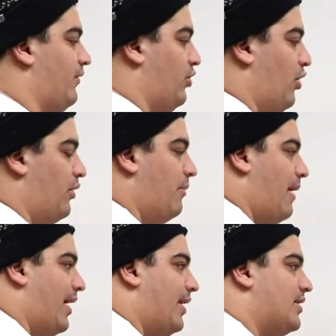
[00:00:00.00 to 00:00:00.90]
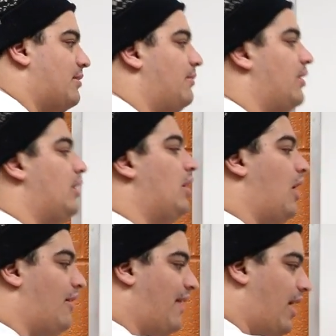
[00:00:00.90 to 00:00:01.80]
If you know the mechanism
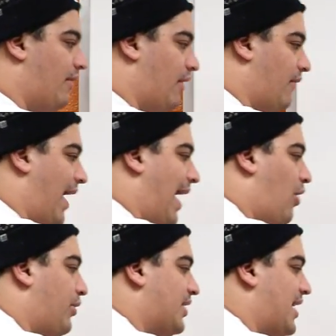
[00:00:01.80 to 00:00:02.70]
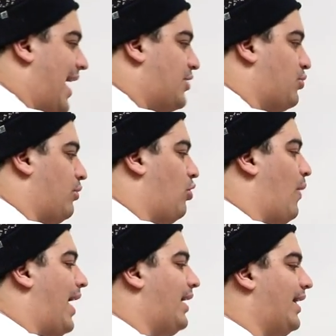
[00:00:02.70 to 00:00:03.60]
of, of, of how this actual
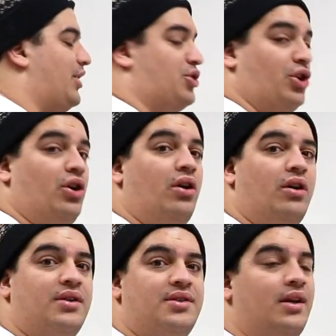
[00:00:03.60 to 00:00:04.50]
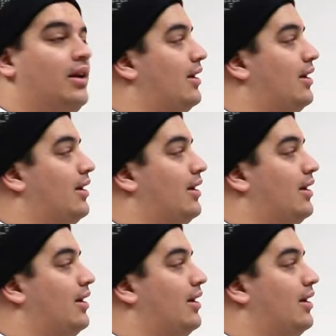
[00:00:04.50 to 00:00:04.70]
coagulation occurs,